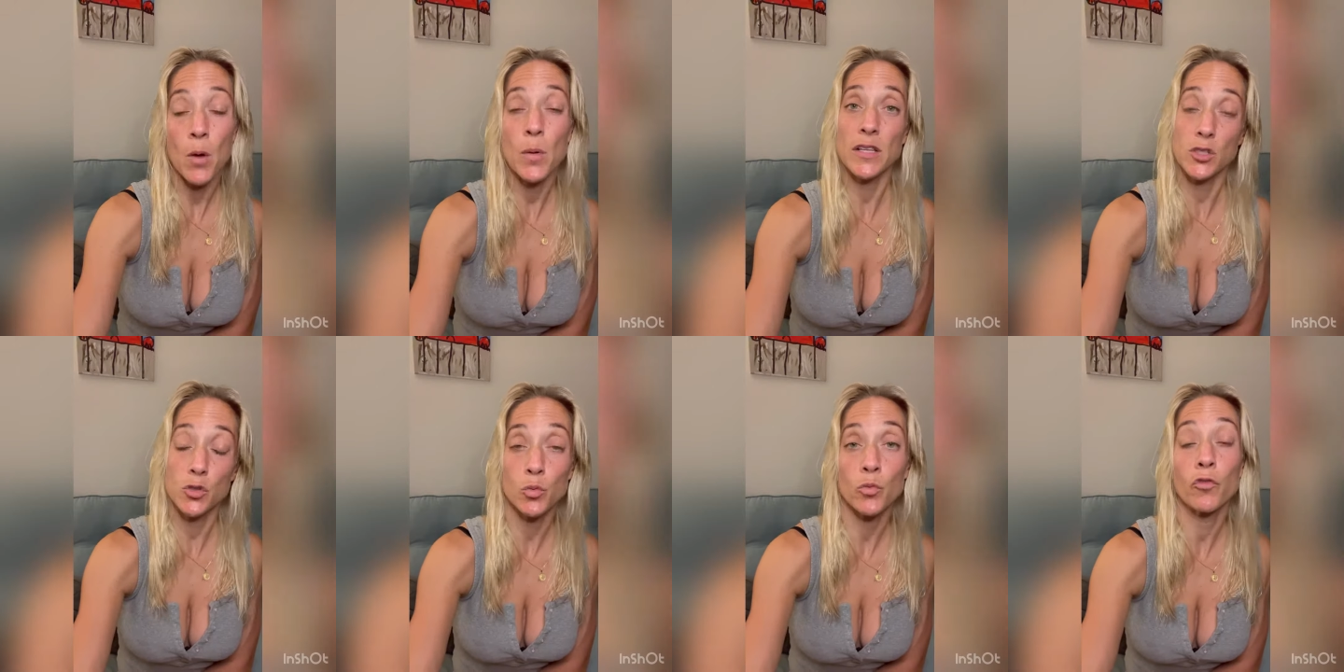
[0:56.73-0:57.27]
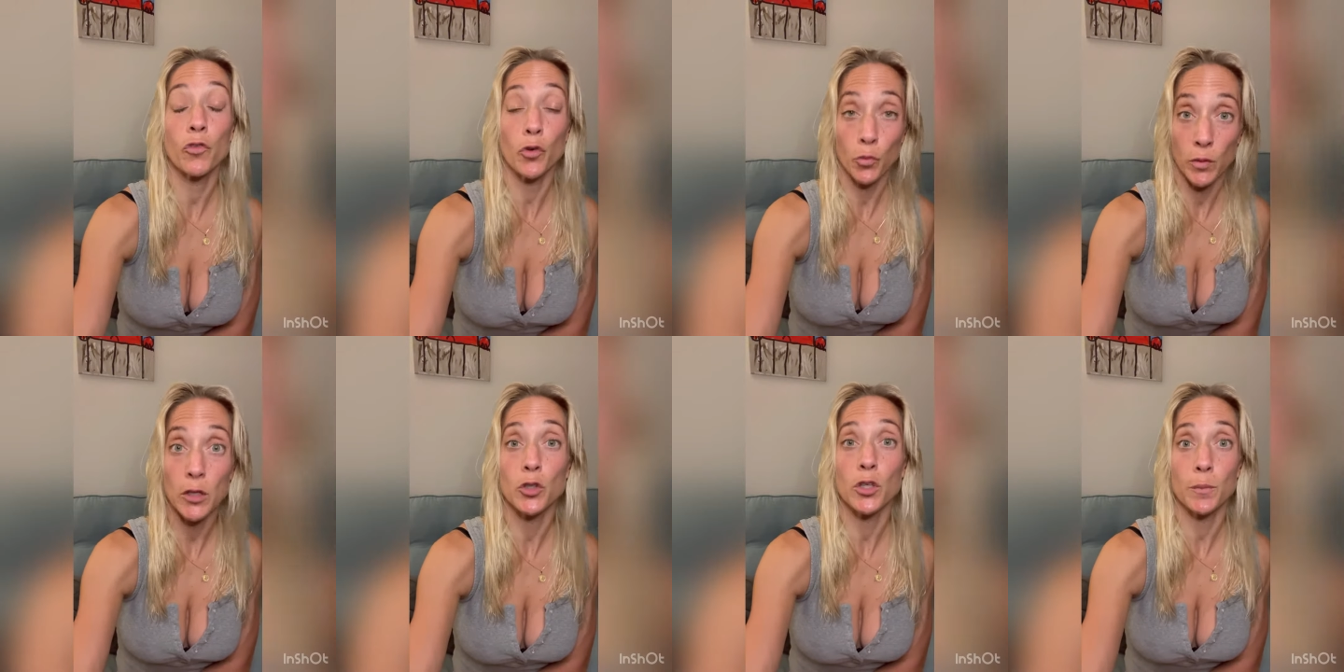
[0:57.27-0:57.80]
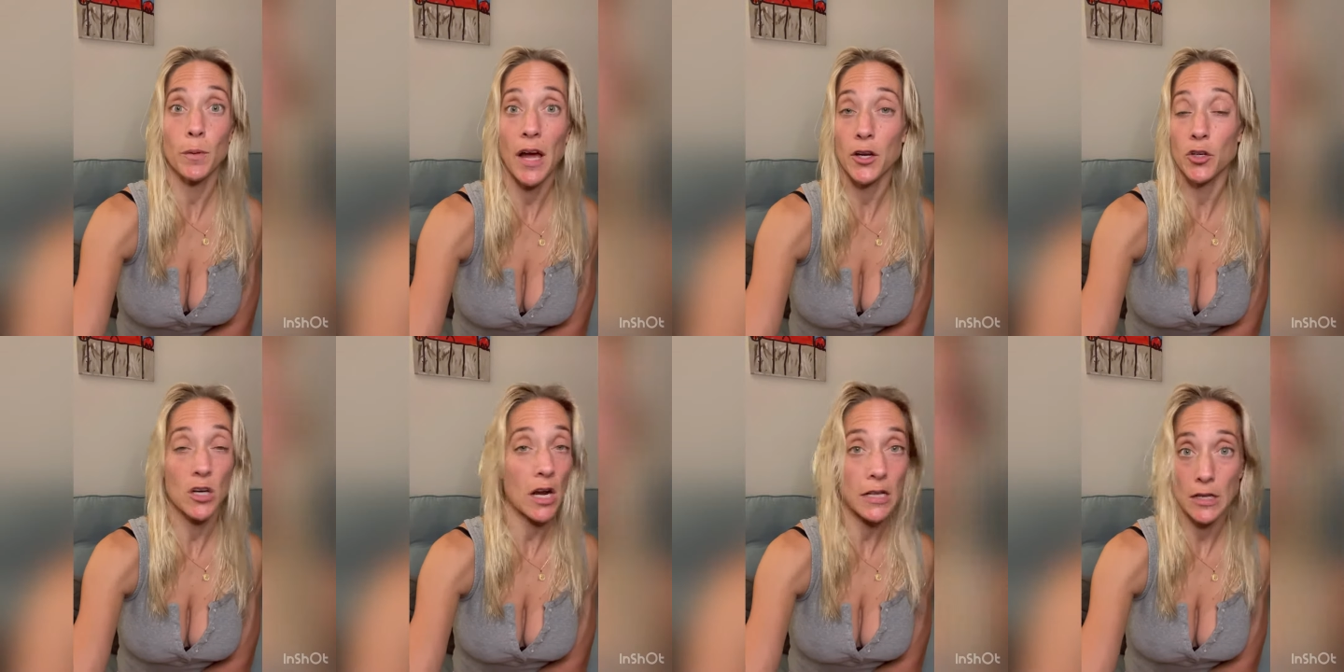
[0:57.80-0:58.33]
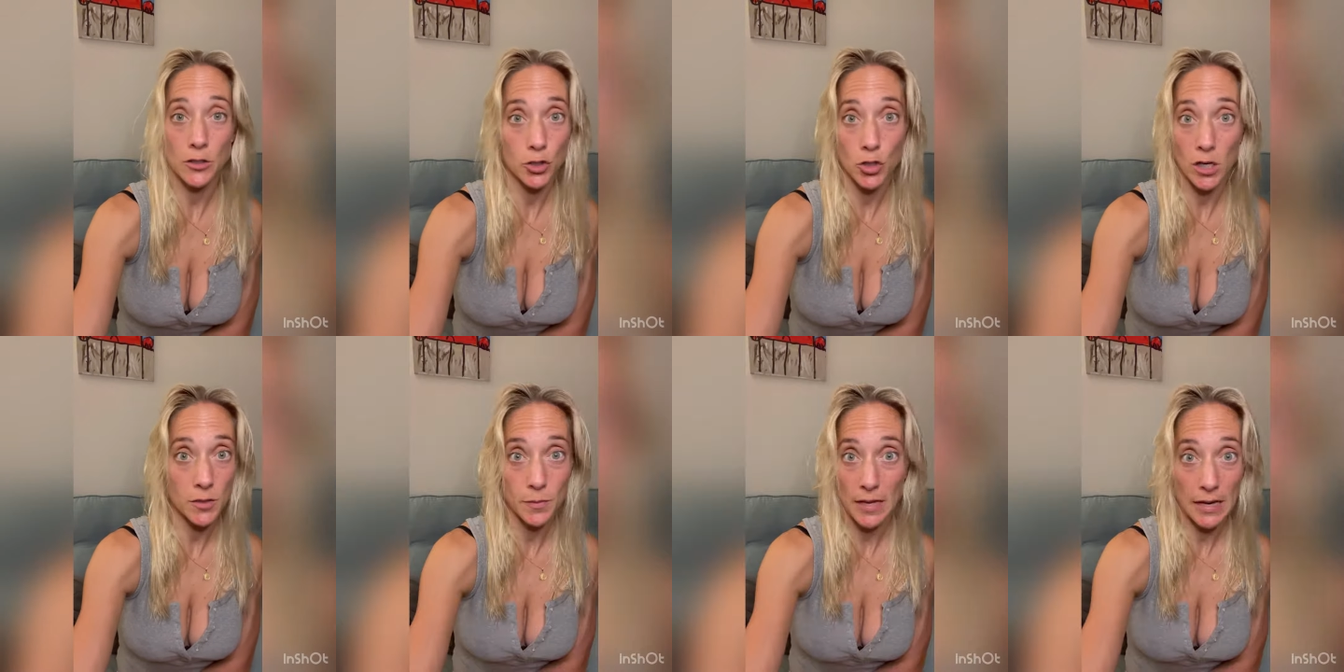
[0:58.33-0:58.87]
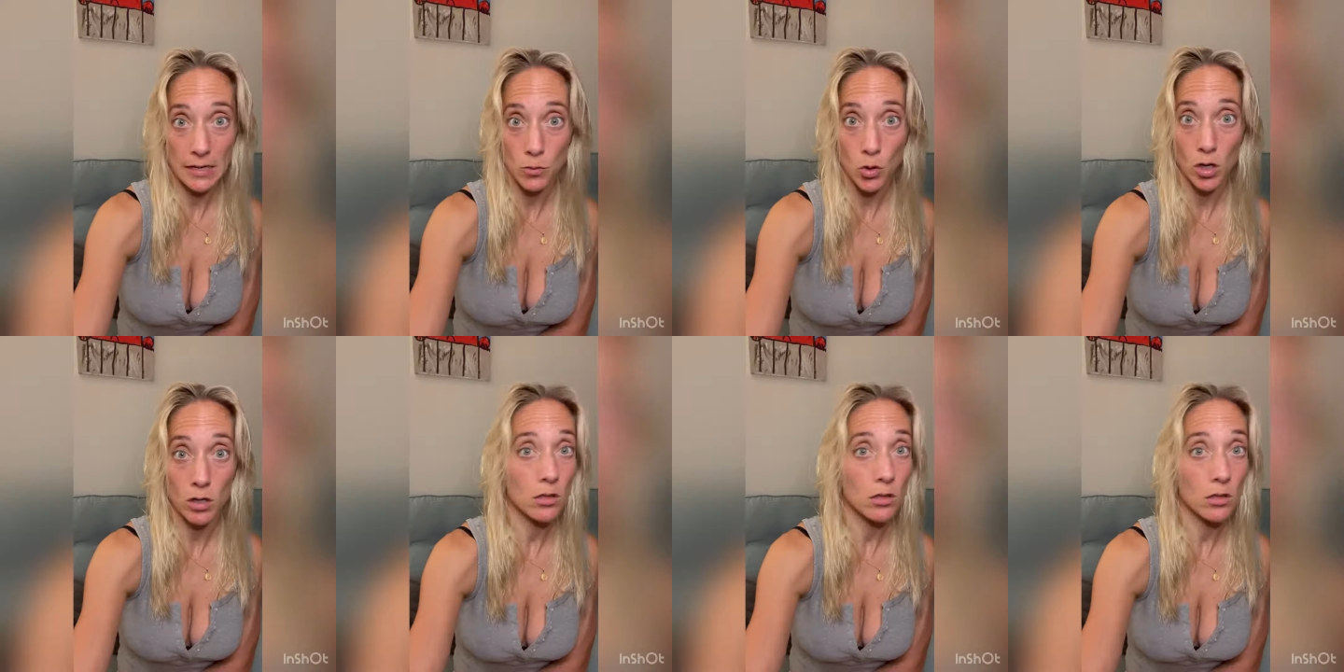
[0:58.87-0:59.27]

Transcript: it's for real goodbye. You're not allowed to talk to me anymore.